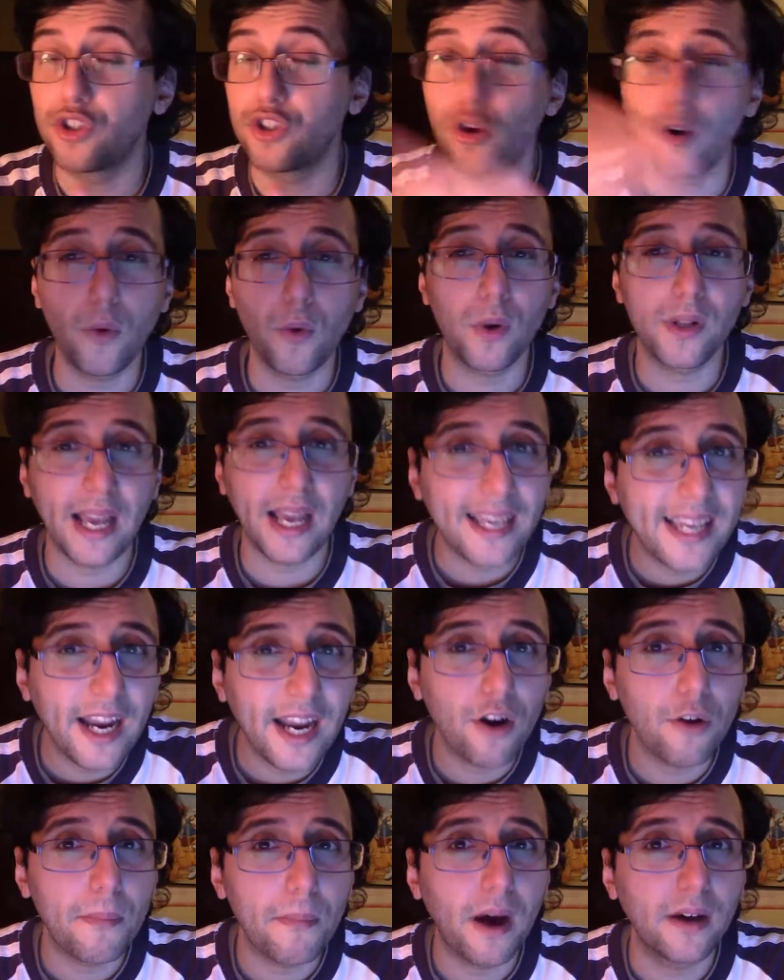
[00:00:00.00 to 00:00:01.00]
The only one I
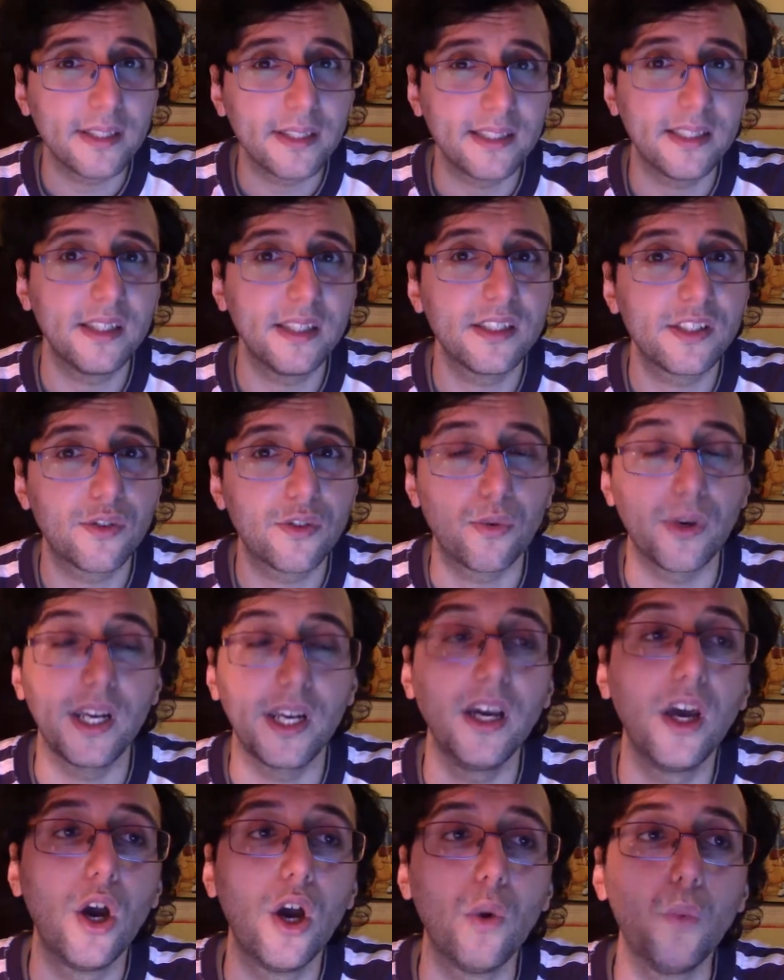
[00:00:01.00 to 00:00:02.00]
care about in these
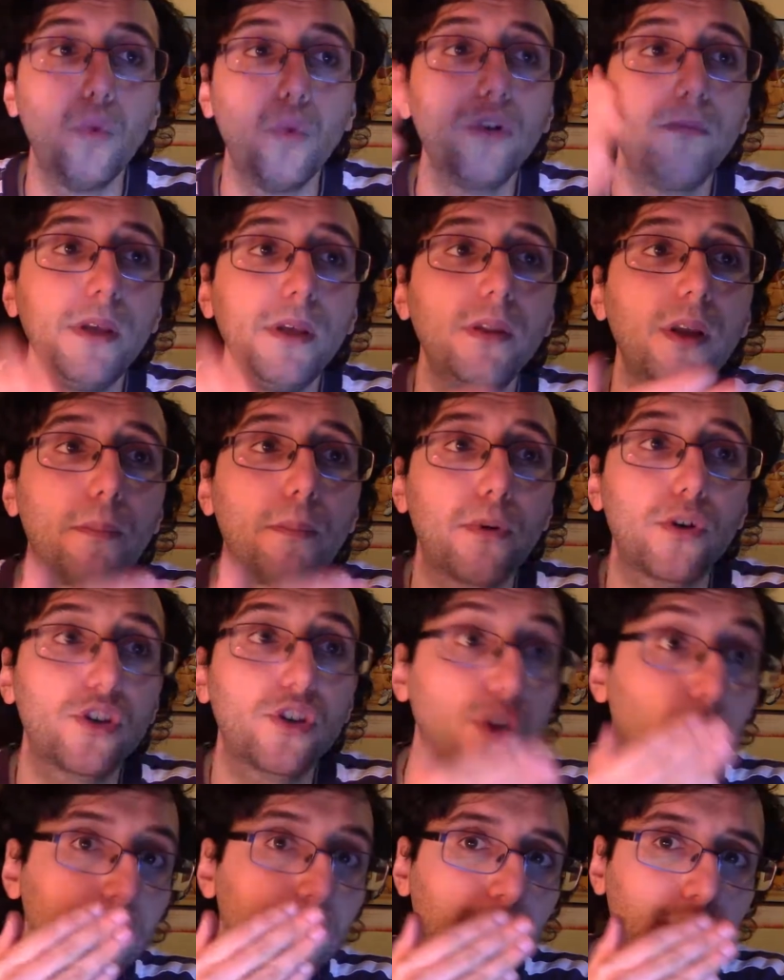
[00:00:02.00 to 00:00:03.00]
3 would be the
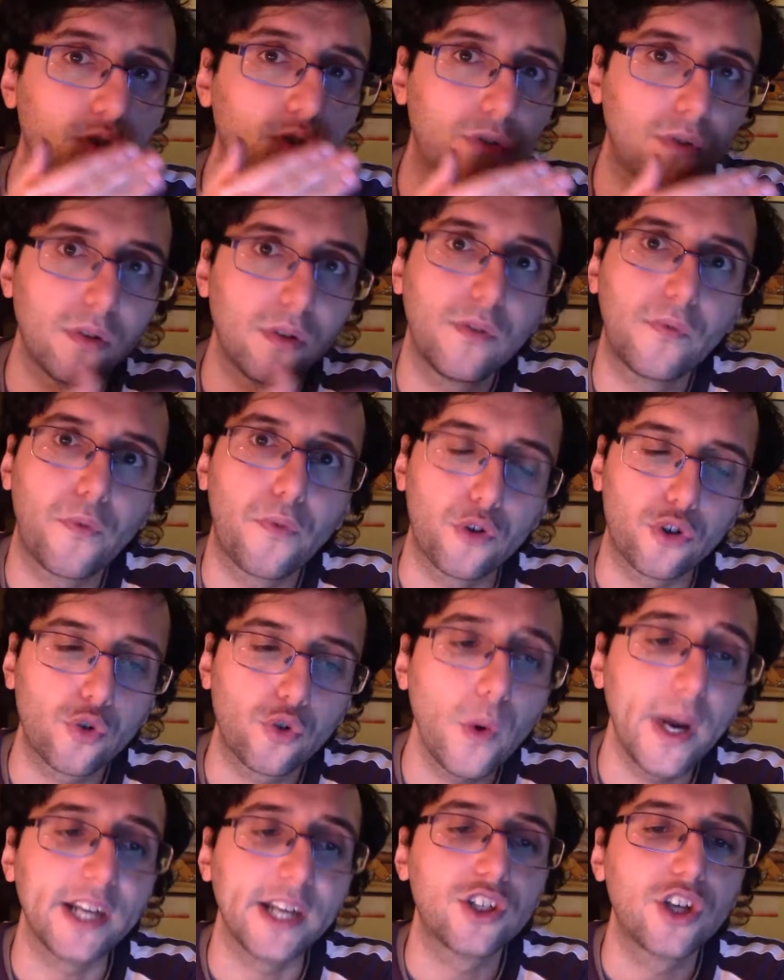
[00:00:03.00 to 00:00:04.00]
Persona for
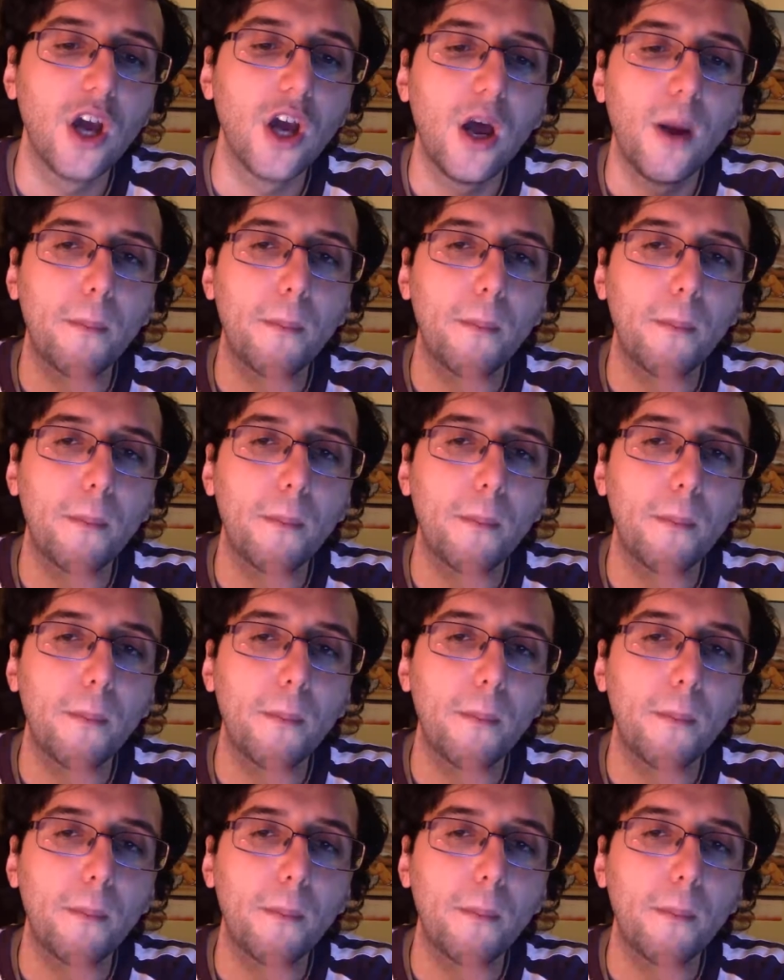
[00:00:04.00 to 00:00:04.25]
Switch,